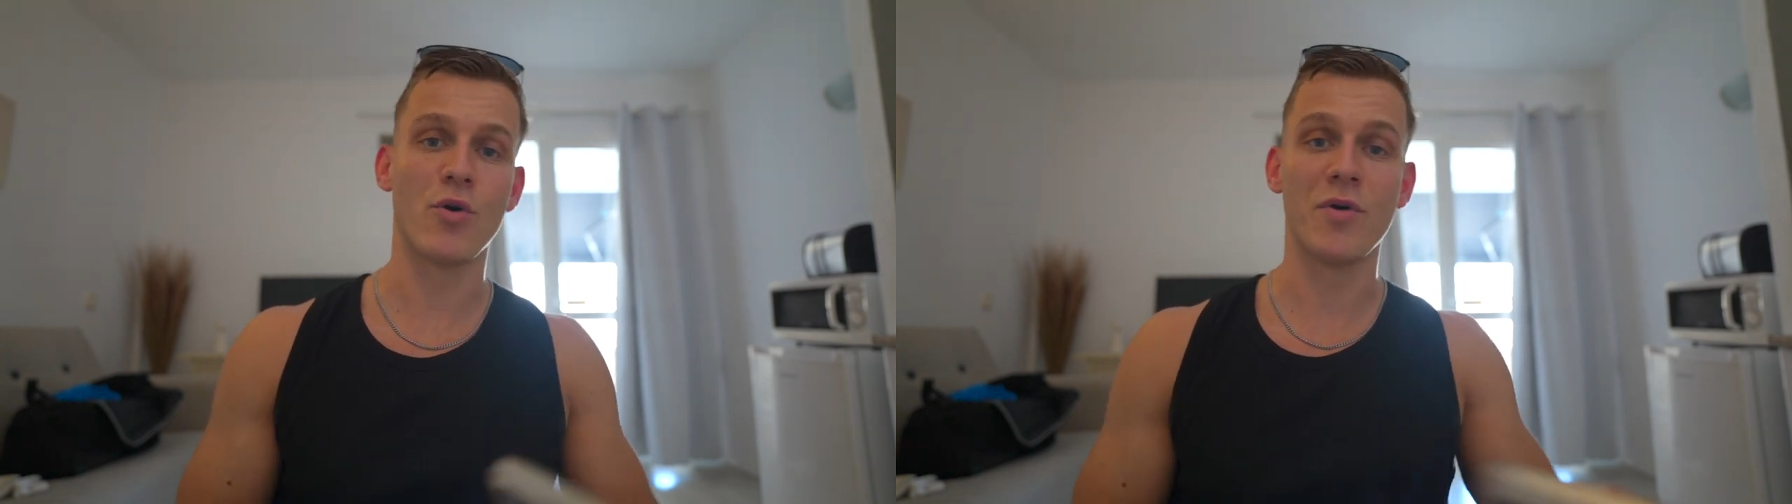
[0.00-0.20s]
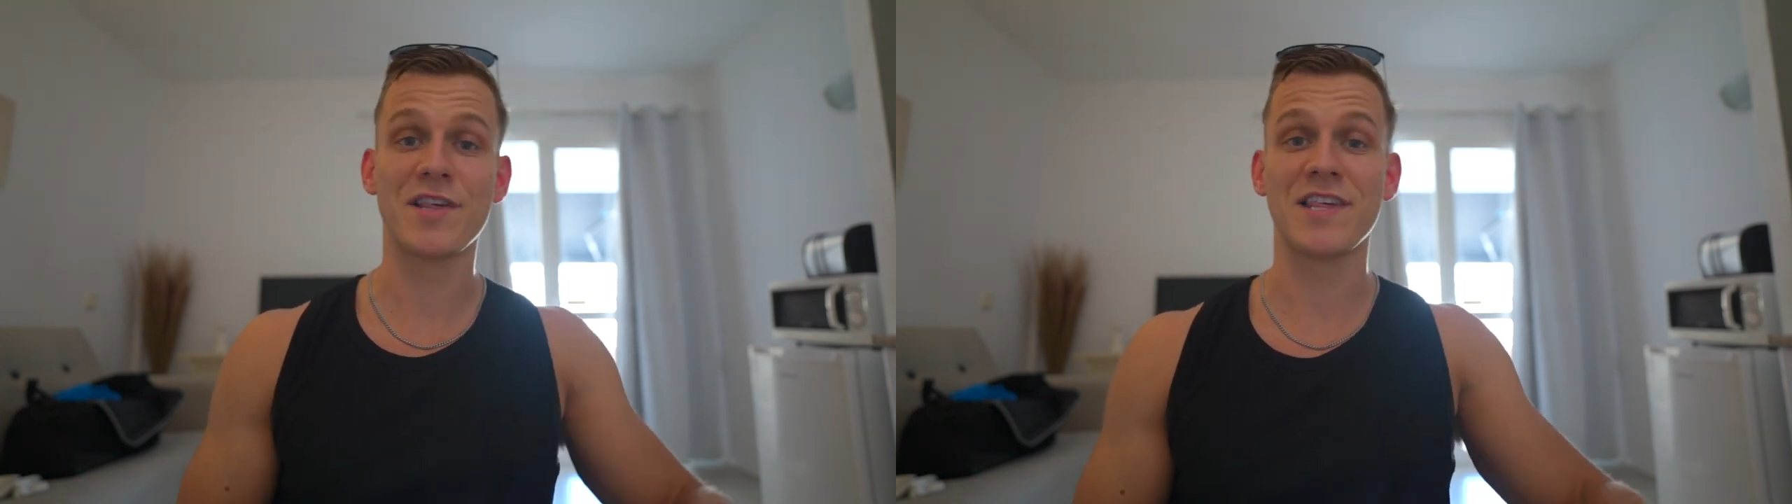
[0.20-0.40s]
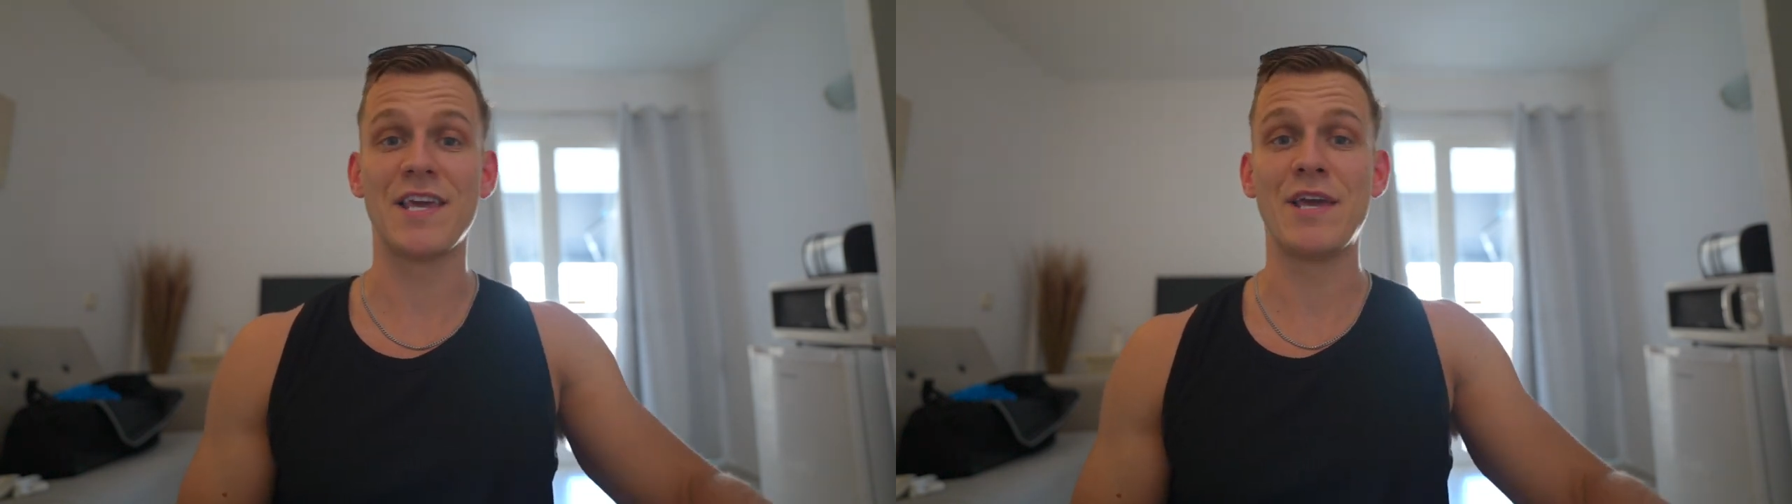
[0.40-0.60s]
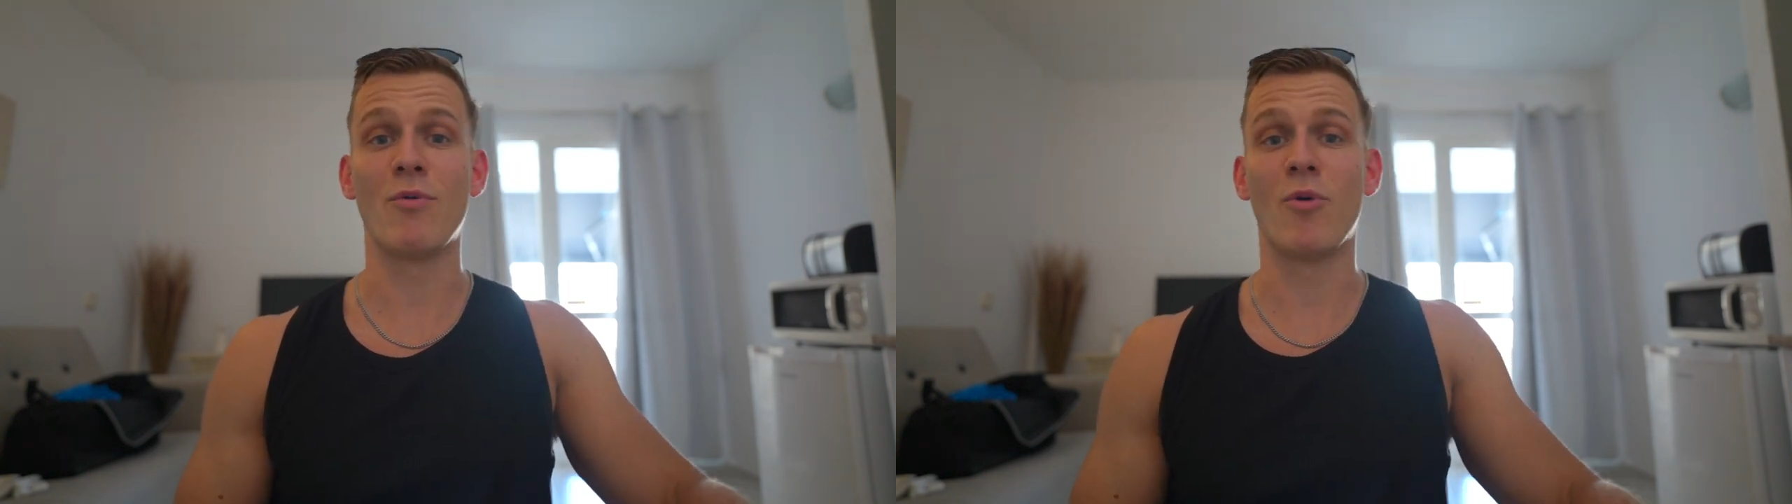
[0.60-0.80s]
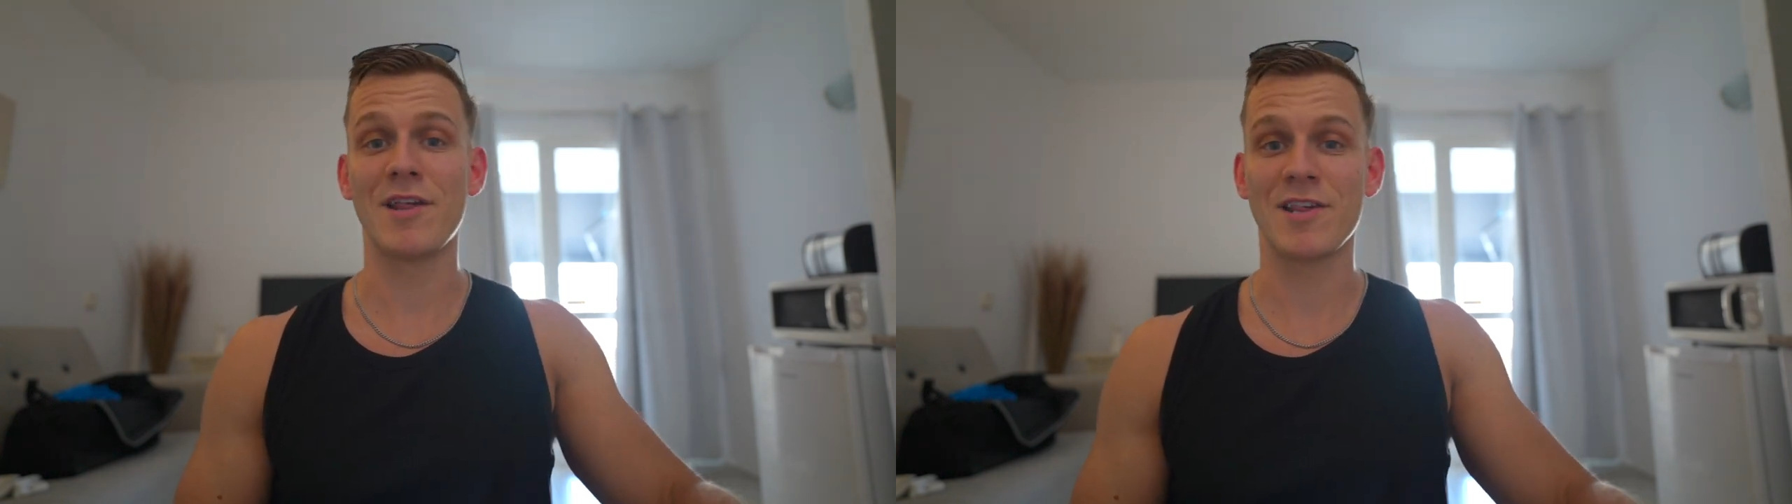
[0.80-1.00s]
go and see
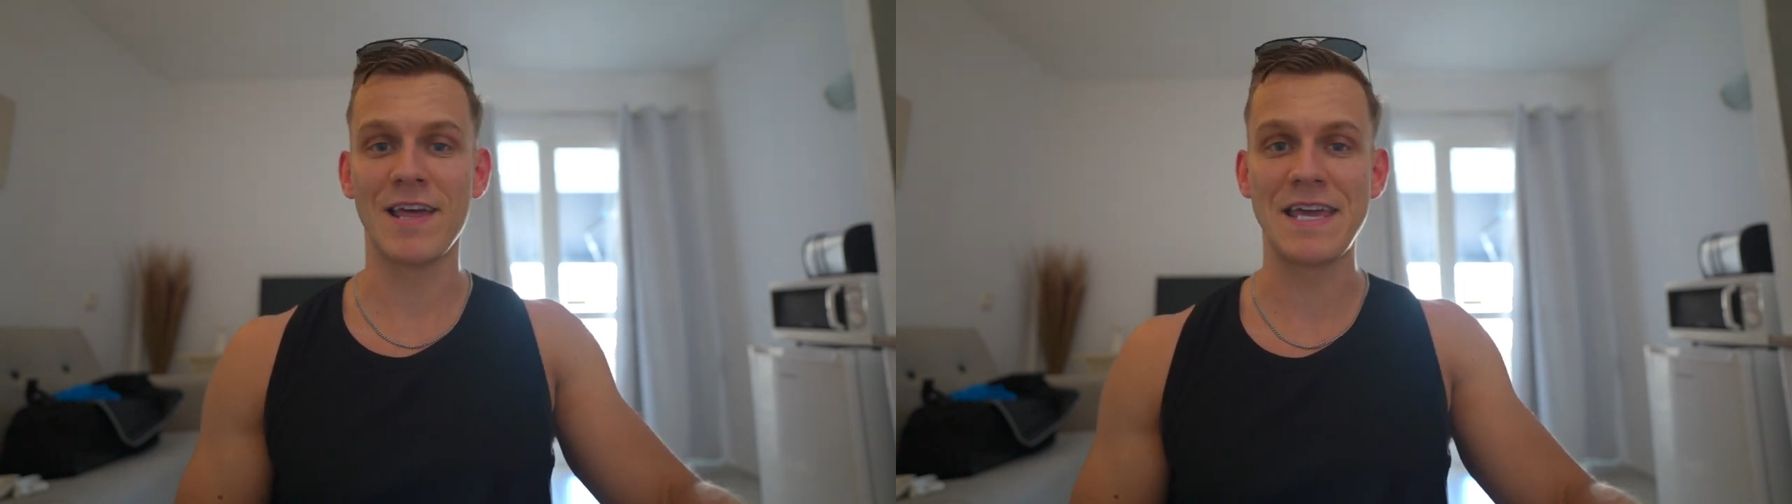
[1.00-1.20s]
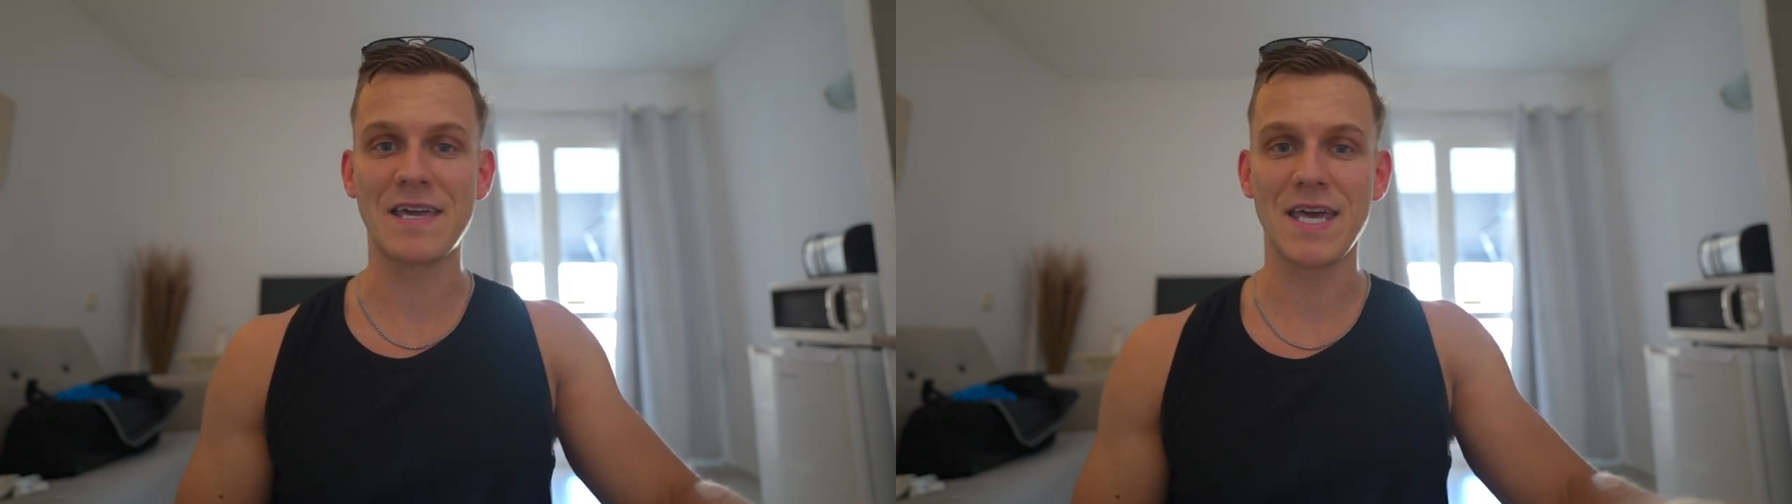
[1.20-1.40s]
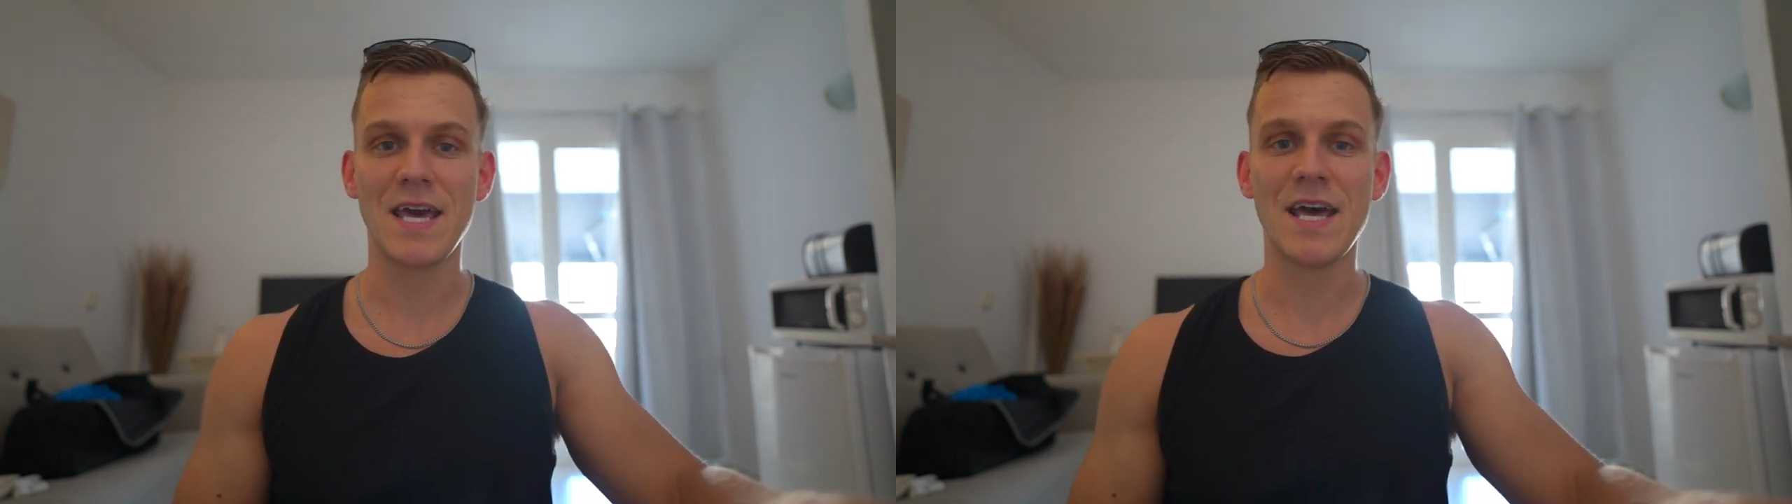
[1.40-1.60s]
what it's like.